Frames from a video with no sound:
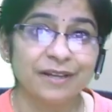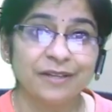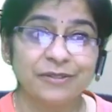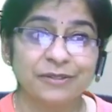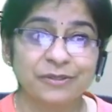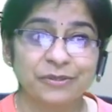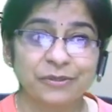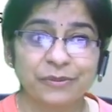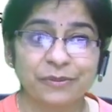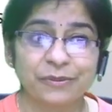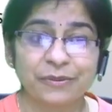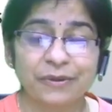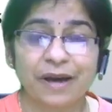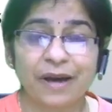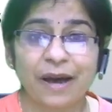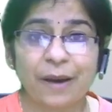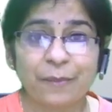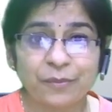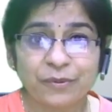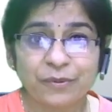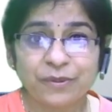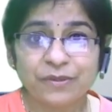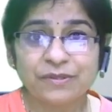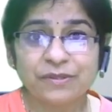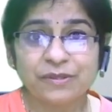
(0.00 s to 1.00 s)
So a
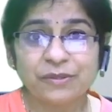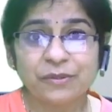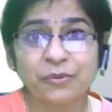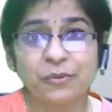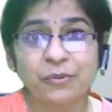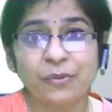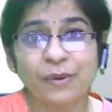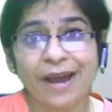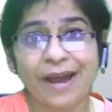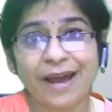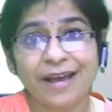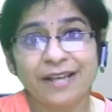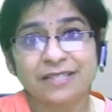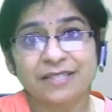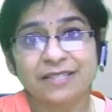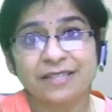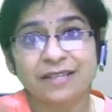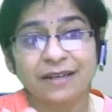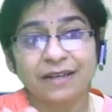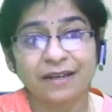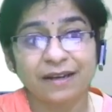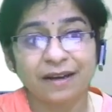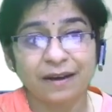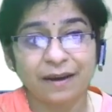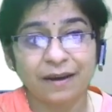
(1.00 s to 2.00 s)
person who has
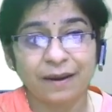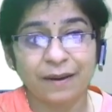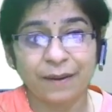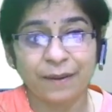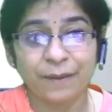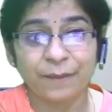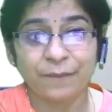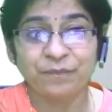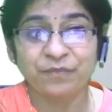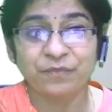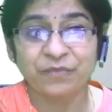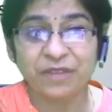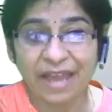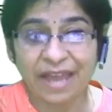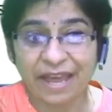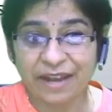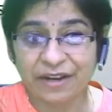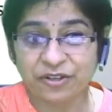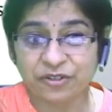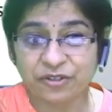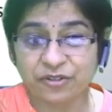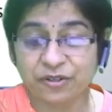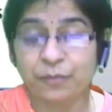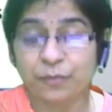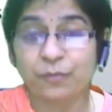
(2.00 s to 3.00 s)

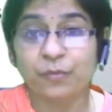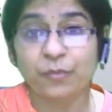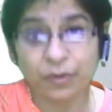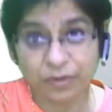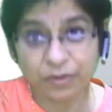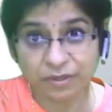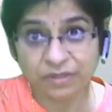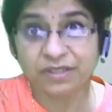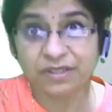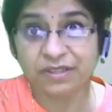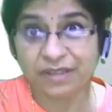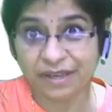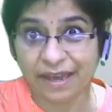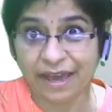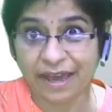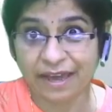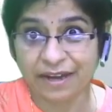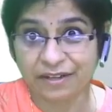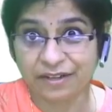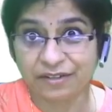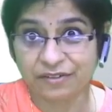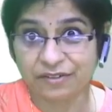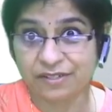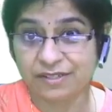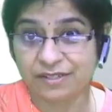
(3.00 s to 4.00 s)
both the
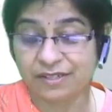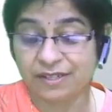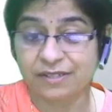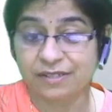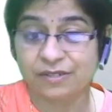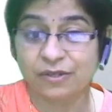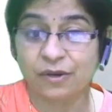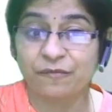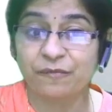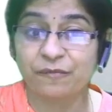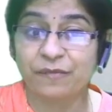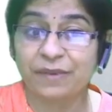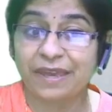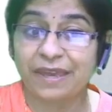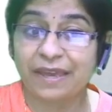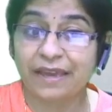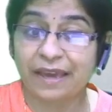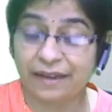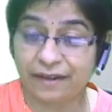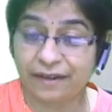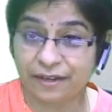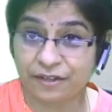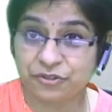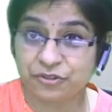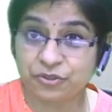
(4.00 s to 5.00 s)
characteristics of being
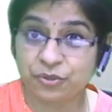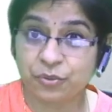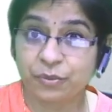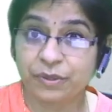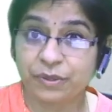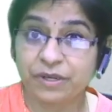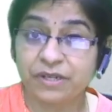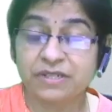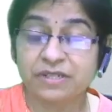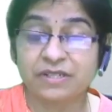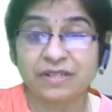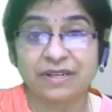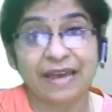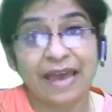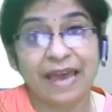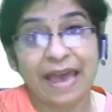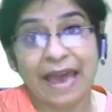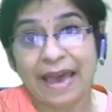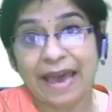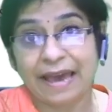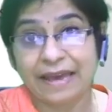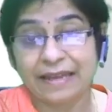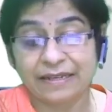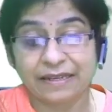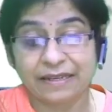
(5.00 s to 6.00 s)
an extrovert
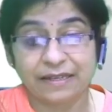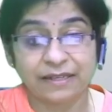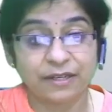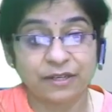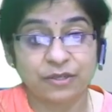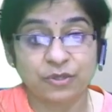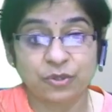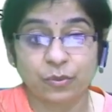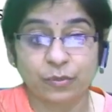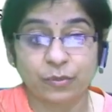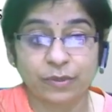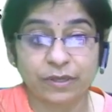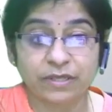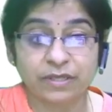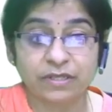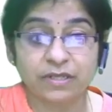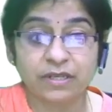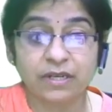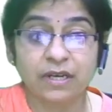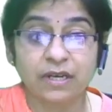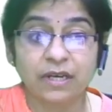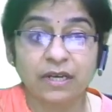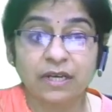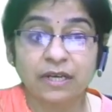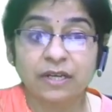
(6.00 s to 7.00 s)
and an introvert.
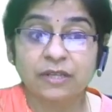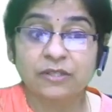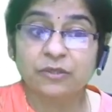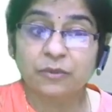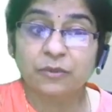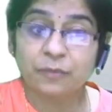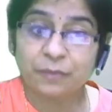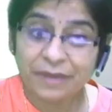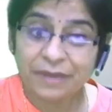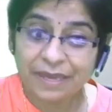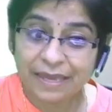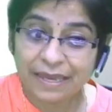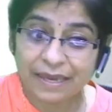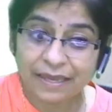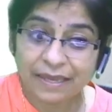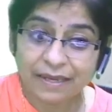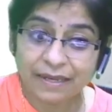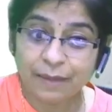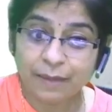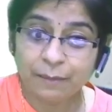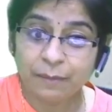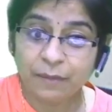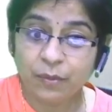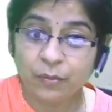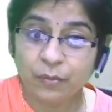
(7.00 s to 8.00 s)
So being an
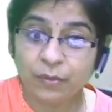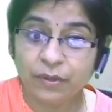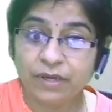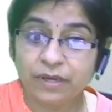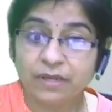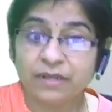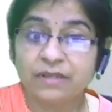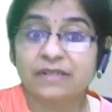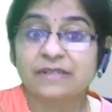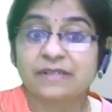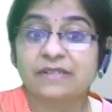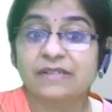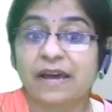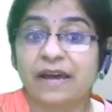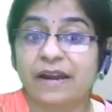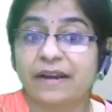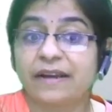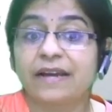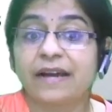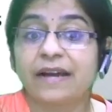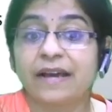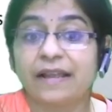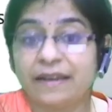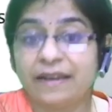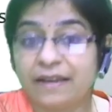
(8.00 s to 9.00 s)
ambivert,
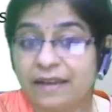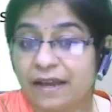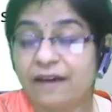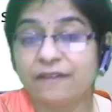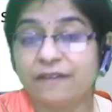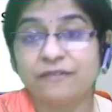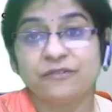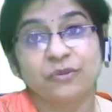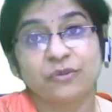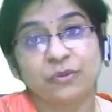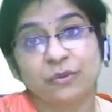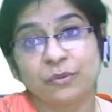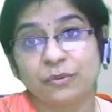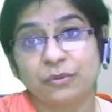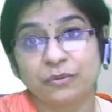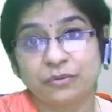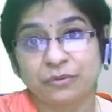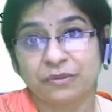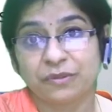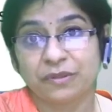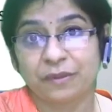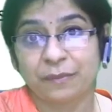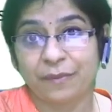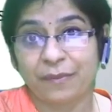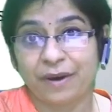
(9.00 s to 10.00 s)
Sarika loves to go to
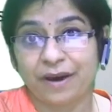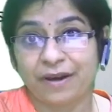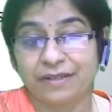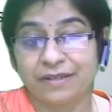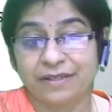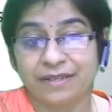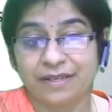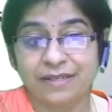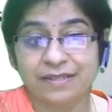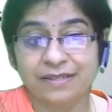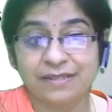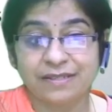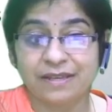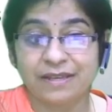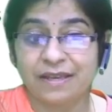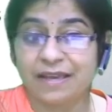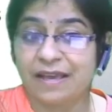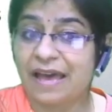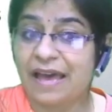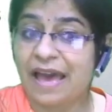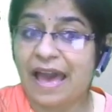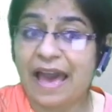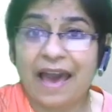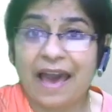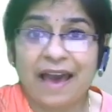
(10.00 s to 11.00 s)
the parties
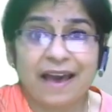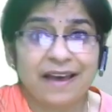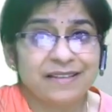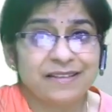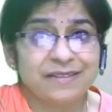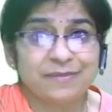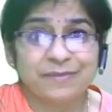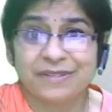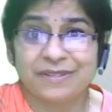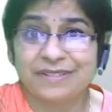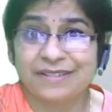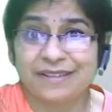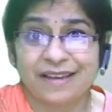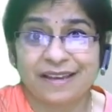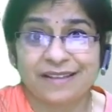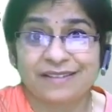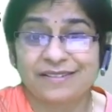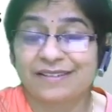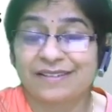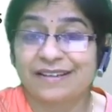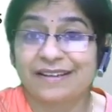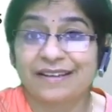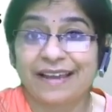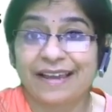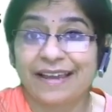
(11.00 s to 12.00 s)
as much as
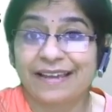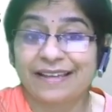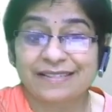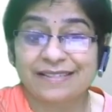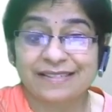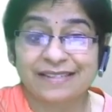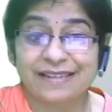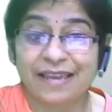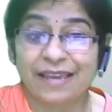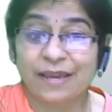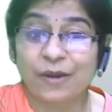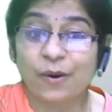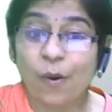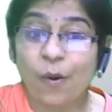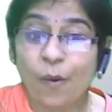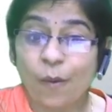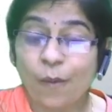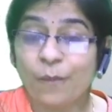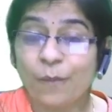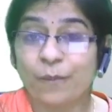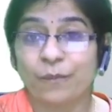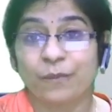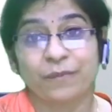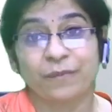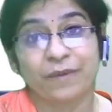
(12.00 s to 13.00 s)
she likes staying
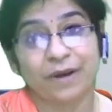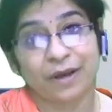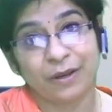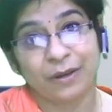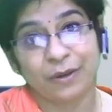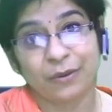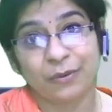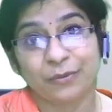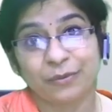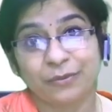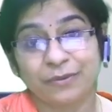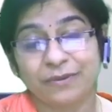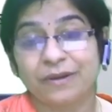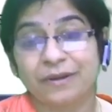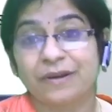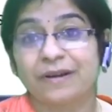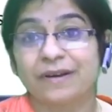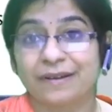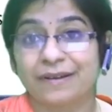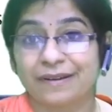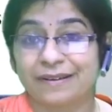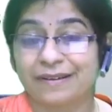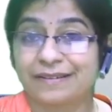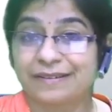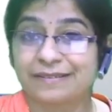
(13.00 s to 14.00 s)
home alone,
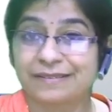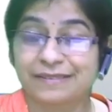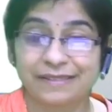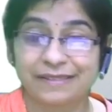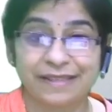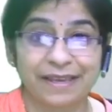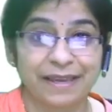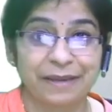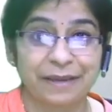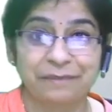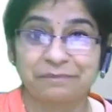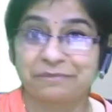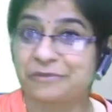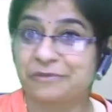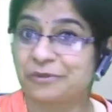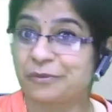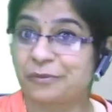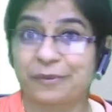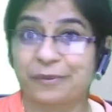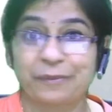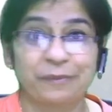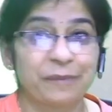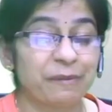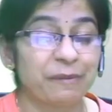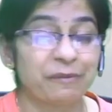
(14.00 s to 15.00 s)
say
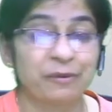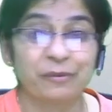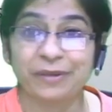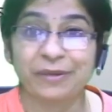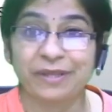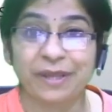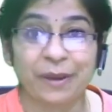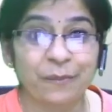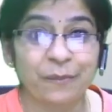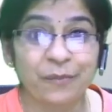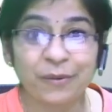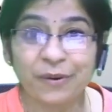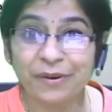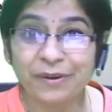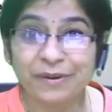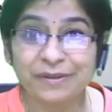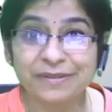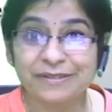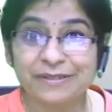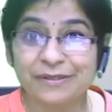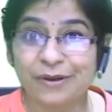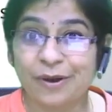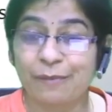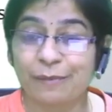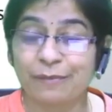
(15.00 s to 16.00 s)
maybe with her
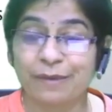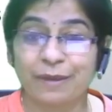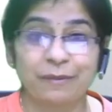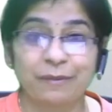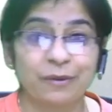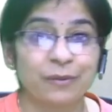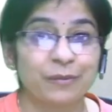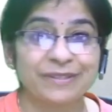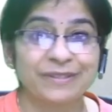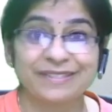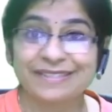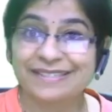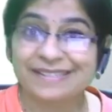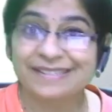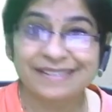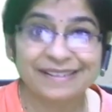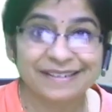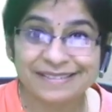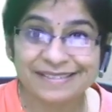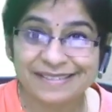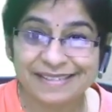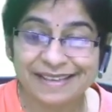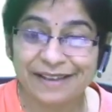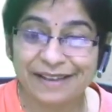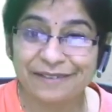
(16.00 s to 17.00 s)
books or maybe with just
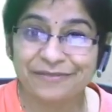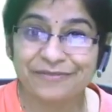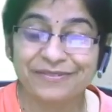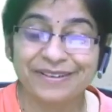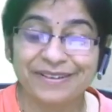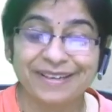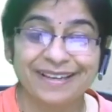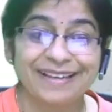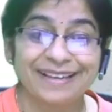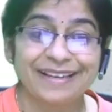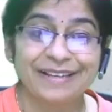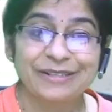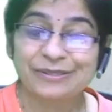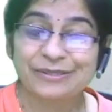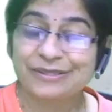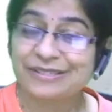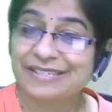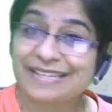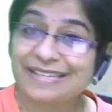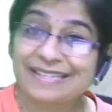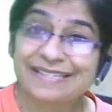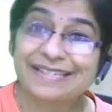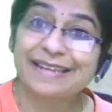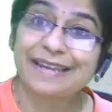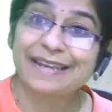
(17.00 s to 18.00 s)
herself. So
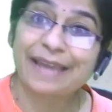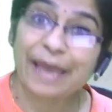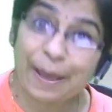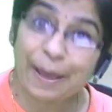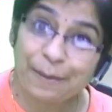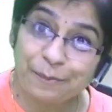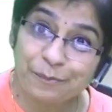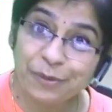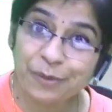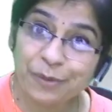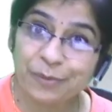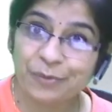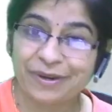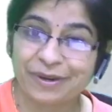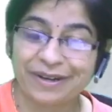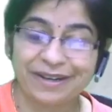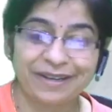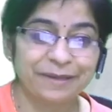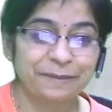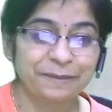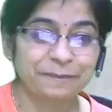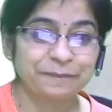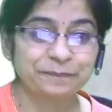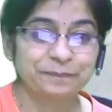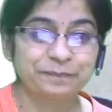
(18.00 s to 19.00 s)
she's an
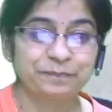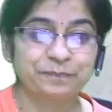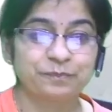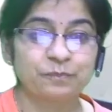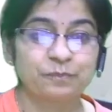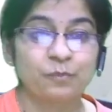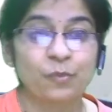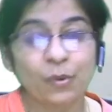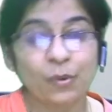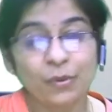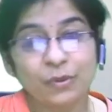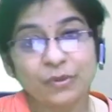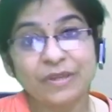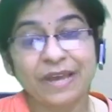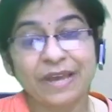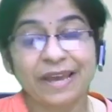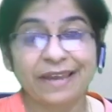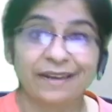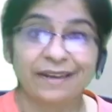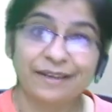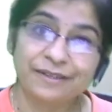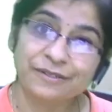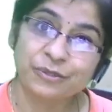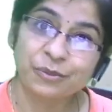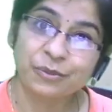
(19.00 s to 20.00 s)
ambivert, both an
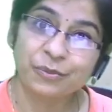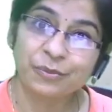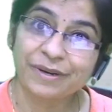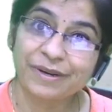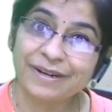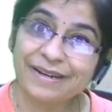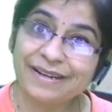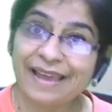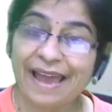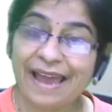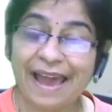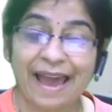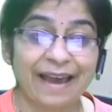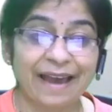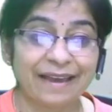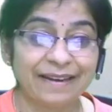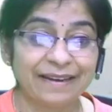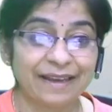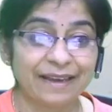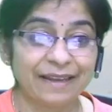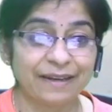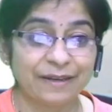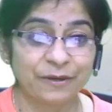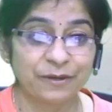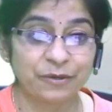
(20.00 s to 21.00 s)
extrovert and
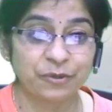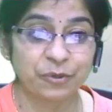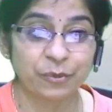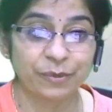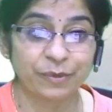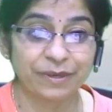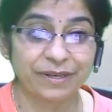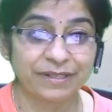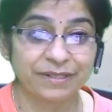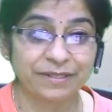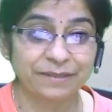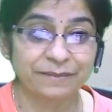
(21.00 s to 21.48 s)
an introvert.